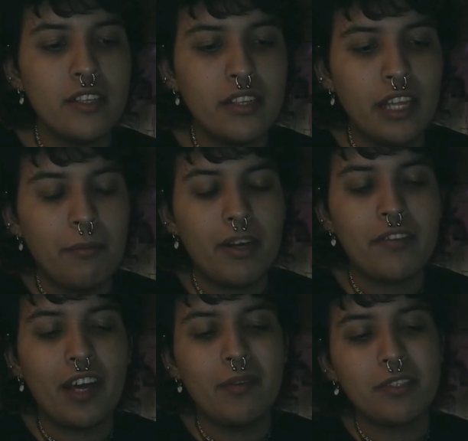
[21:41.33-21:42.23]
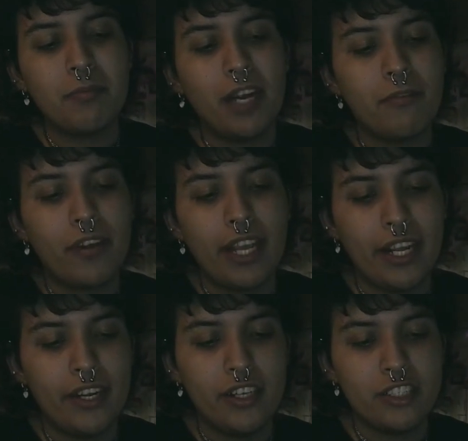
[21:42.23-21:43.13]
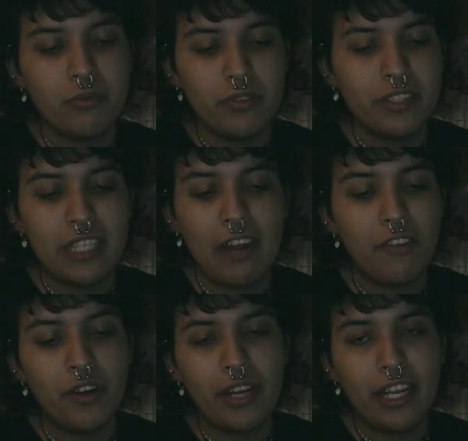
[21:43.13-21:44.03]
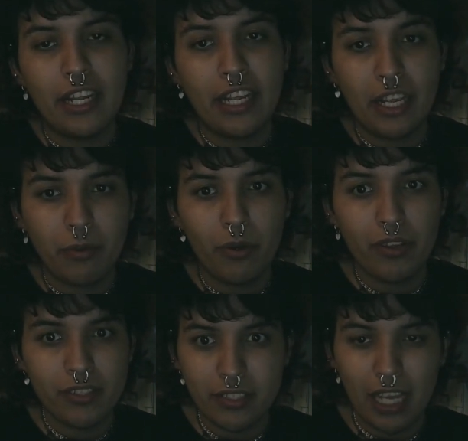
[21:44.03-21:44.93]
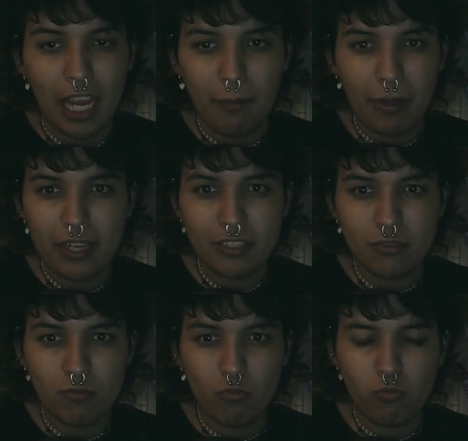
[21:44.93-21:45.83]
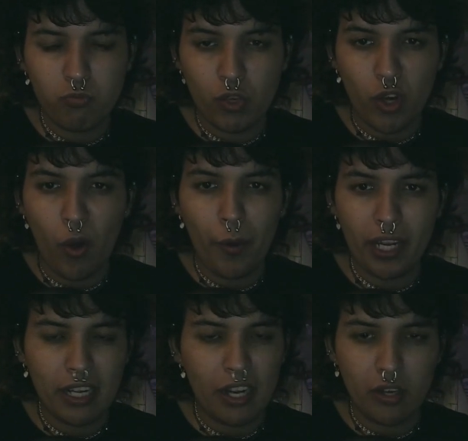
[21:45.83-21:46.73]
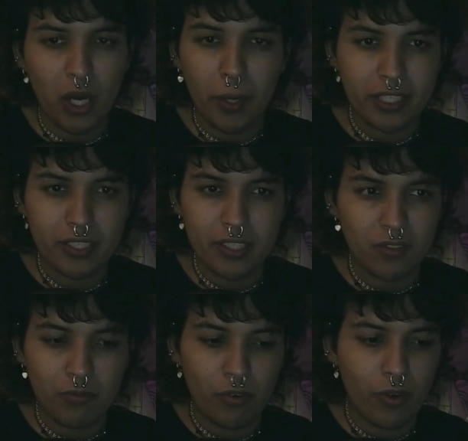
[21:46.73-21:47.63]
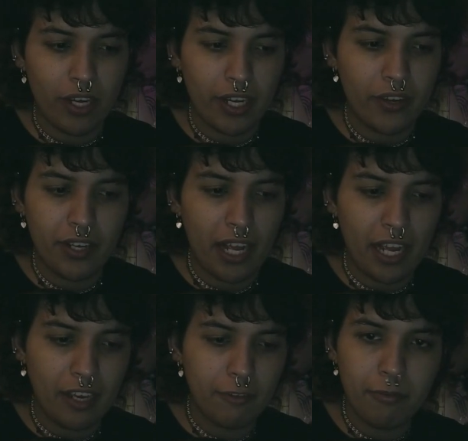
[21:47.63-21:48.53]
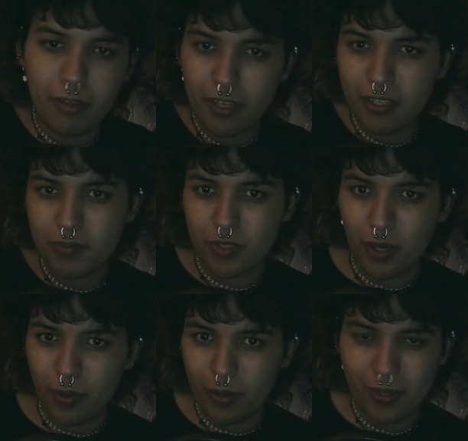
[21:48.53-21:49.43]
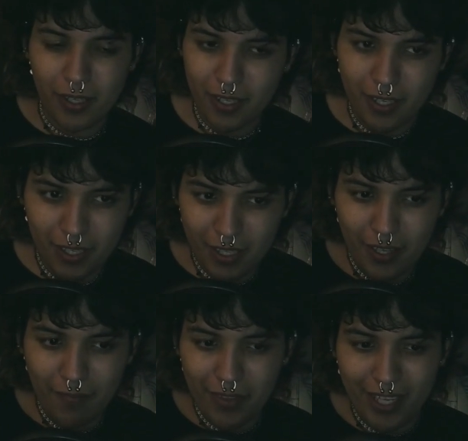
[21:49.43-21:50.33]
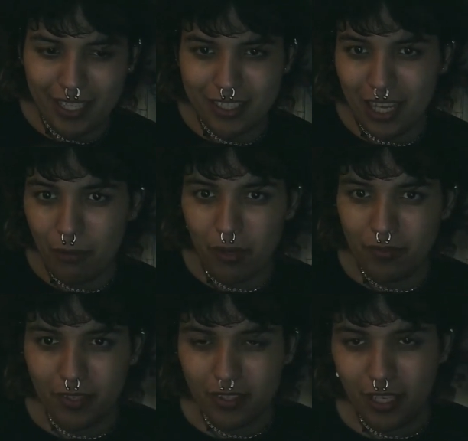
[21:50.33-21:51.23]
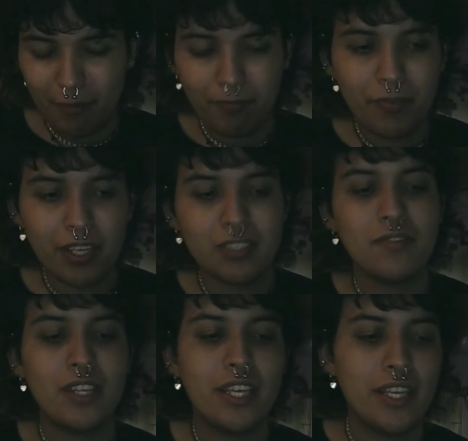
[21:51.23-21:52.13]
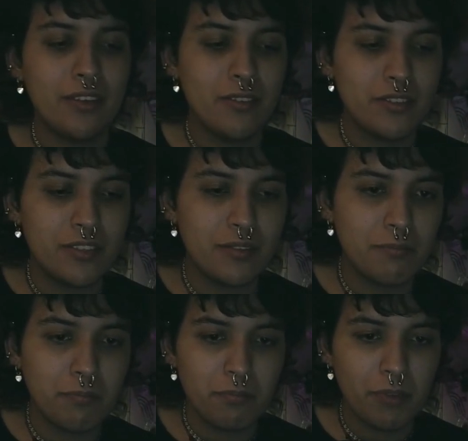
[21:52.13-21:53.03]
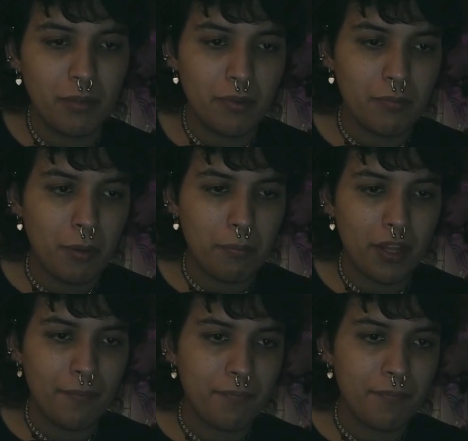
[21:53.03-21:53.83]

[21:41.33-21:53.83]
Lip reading: the amount of diamonds mined for 8 years will never equal the same as growing season for a year and a half. So, and it's not worth the same because of the yields and blah blah blah blah.